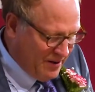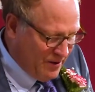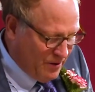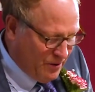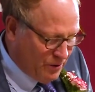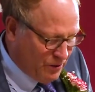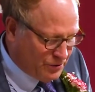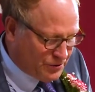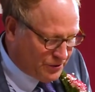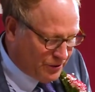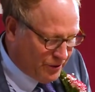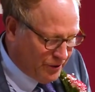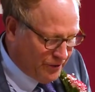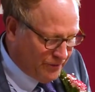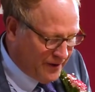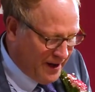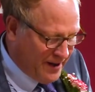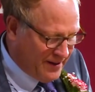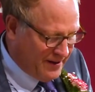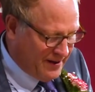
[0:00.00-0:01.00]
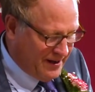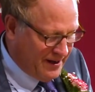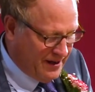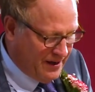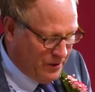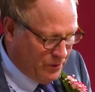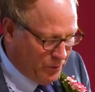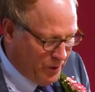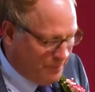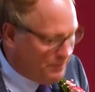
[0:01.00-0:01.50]
who served on
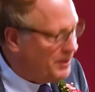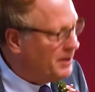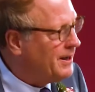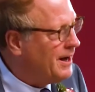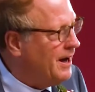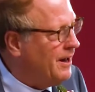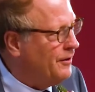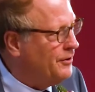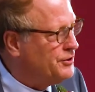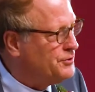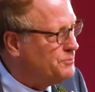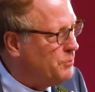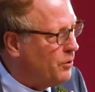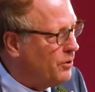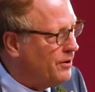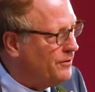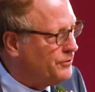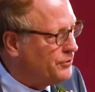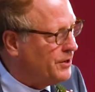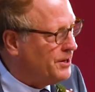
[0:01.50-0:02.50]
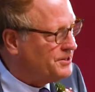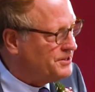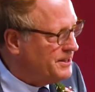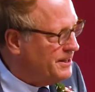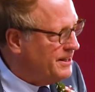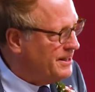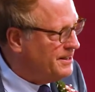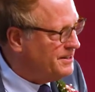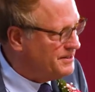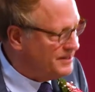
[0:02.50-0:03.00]
the Ripon College Board of
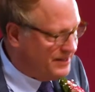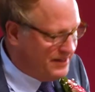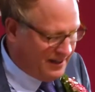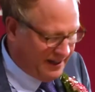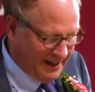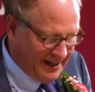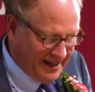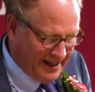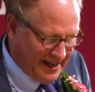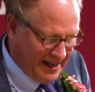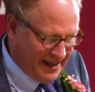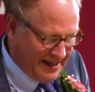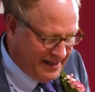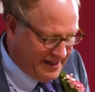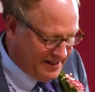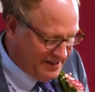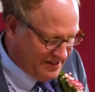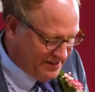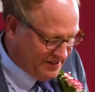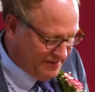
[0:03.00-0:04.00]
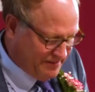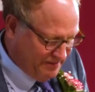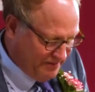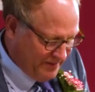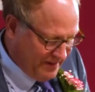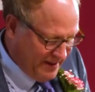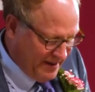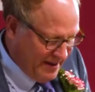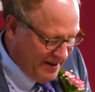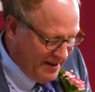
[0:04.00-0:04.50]
Trustees in the late 80s.
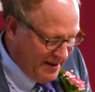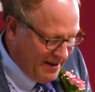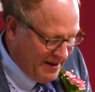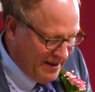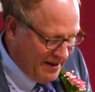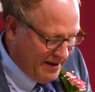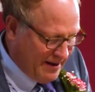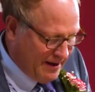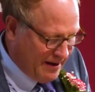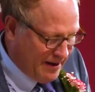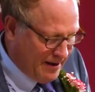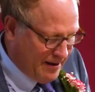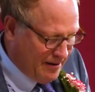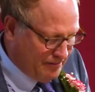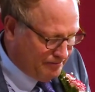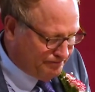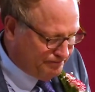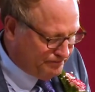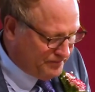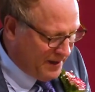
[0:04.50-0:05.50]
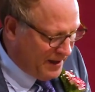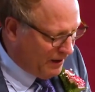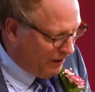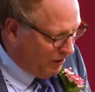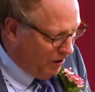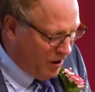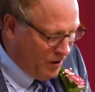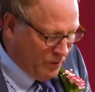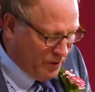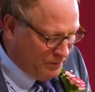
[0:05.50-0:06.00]
And
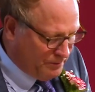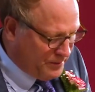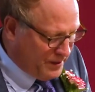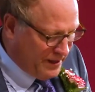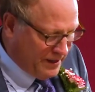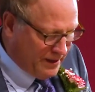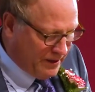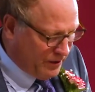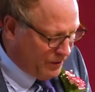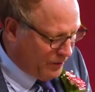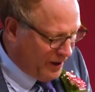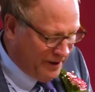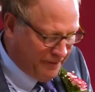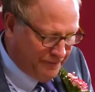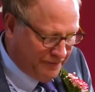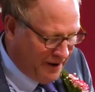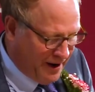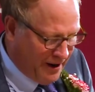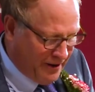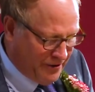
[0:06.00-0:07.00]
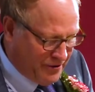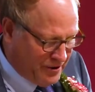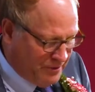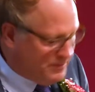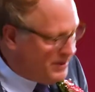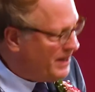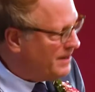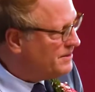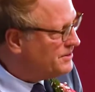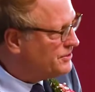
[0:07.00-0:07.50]
along with being a great father to
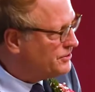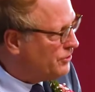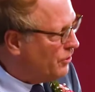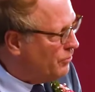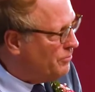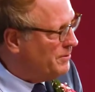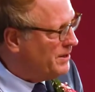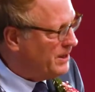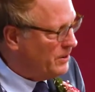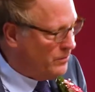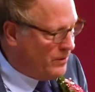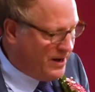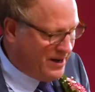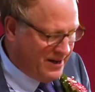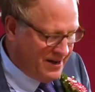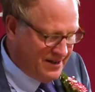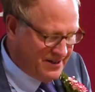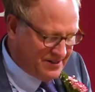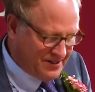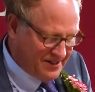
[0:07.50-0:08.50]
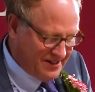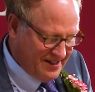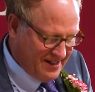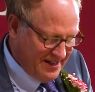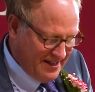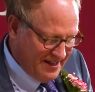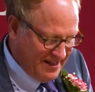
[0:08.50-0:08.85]
me in so many ways,